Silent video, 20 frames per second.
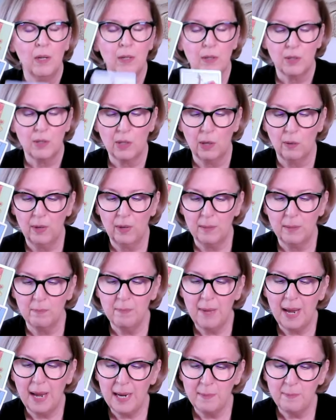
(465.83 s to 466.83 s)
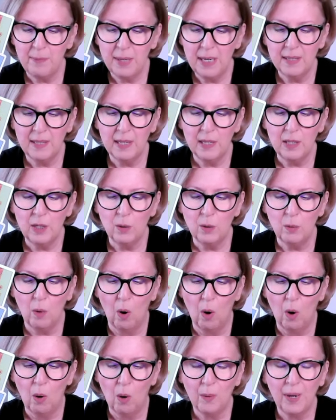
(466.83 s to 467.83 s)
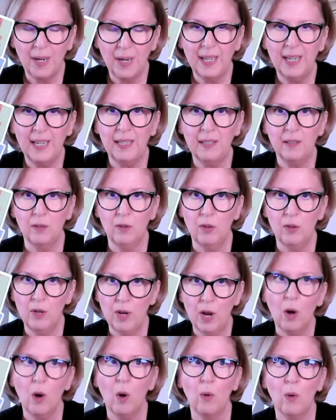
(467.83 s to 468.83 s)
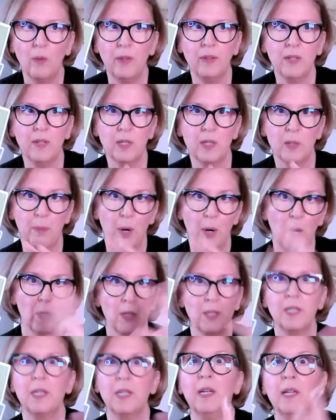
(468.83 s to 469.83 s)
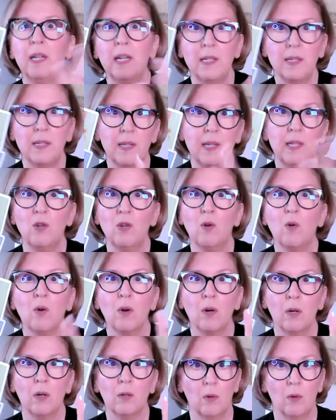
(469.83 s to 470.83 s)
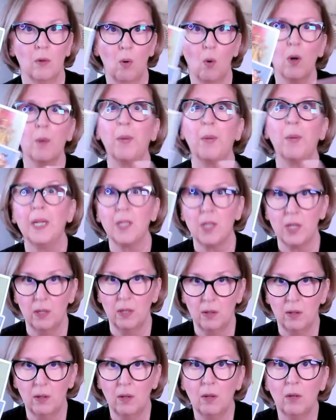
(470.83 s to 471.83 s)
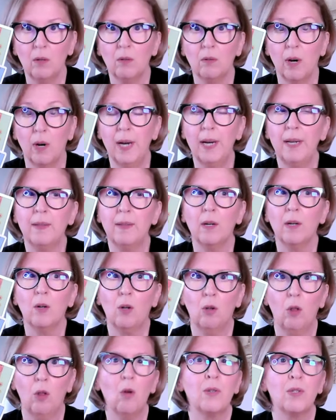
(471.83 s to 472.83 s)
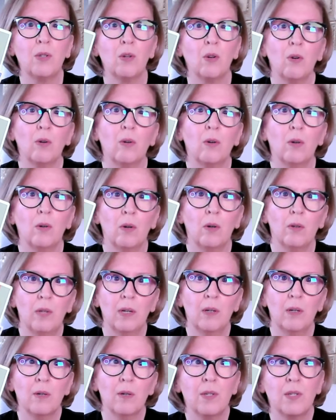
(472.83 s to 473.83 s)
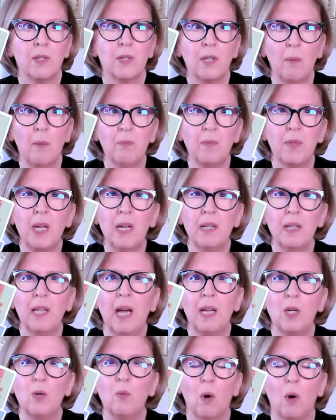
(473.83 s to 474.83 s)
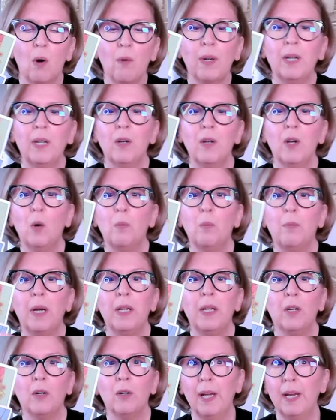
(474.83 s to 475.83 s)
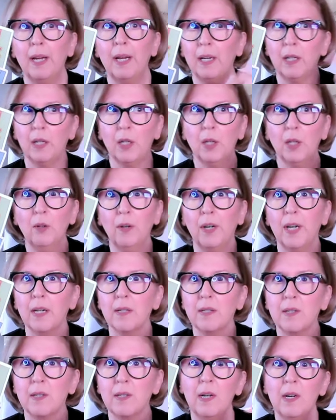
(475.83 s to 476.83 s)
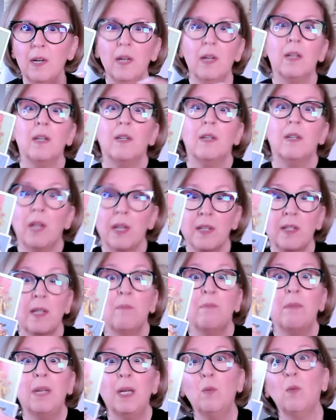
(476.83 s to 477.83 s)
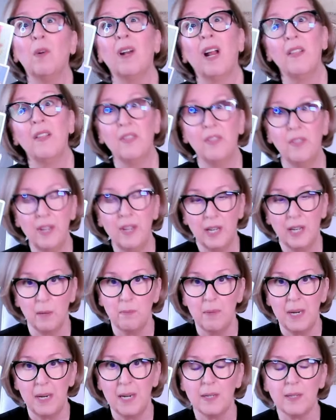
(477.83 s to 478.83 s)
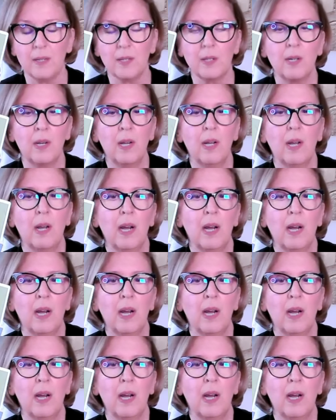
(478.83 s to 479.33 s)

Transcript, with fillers: So it may be that you already know that this person is in your orbit, right? They're closer. There's something that you already know, but you're like curious. Does it mean what I think it means?